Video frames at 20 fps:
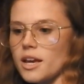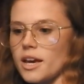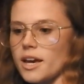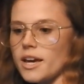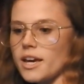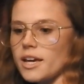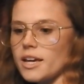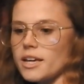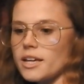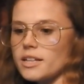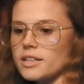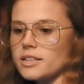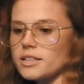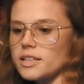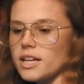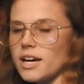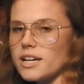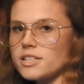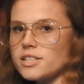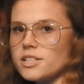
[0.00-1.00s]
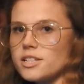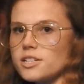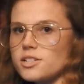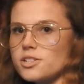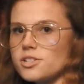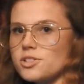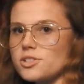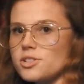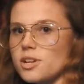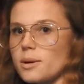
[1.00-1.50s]
a less
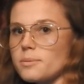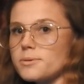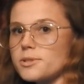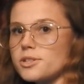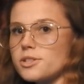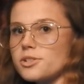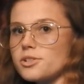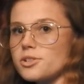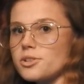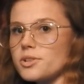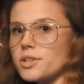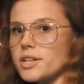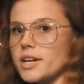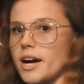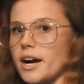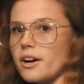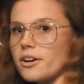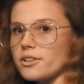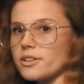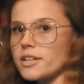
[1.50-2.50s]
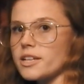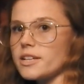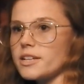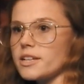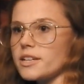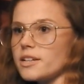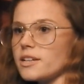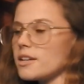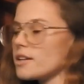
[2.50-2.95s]
substituted alkene,